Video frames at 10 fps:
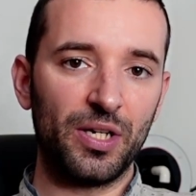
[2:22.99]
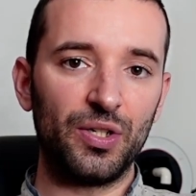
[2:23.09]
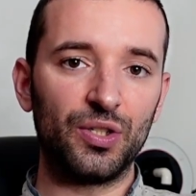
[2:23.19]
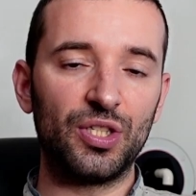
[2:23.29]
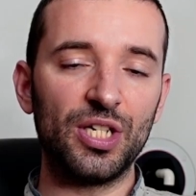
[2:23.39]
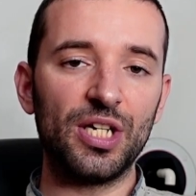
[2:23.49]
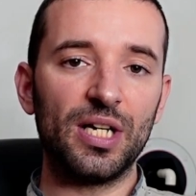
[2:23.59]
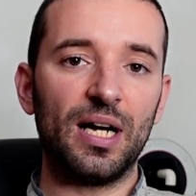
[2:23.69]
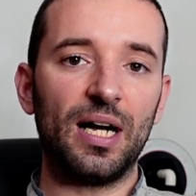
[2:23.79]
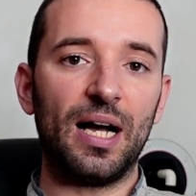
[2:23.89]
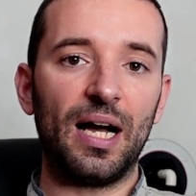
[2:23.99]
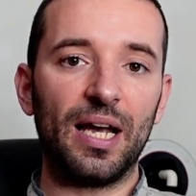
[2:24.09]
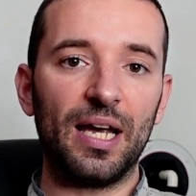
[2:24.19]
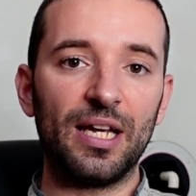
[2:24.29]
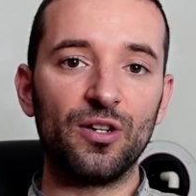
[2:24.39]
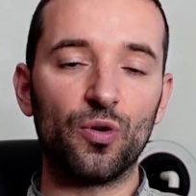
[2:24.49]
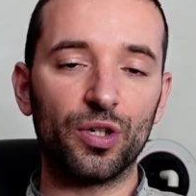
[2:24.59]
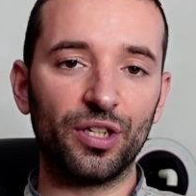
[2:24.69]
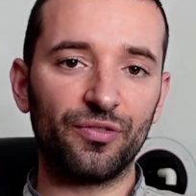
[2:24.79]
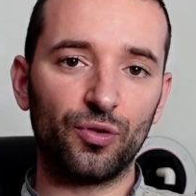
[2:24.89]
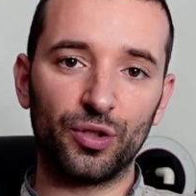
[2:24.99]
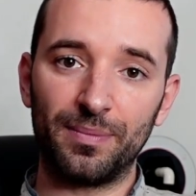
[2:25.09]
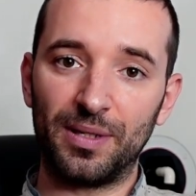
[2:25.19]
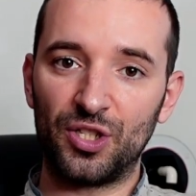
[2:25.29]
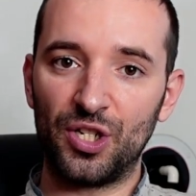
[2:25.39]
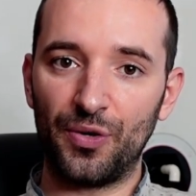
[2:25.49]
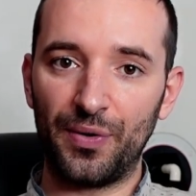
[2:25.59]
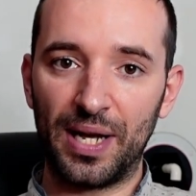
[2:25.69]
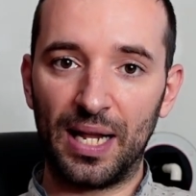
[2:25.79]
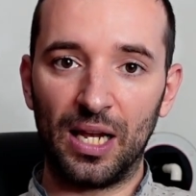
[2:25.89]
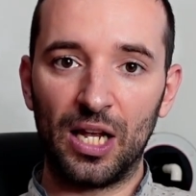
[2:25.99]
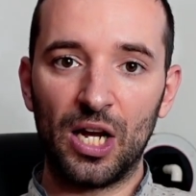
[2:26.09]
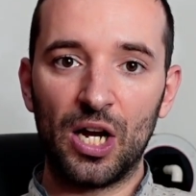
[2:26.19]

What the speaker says: You see, in order for the material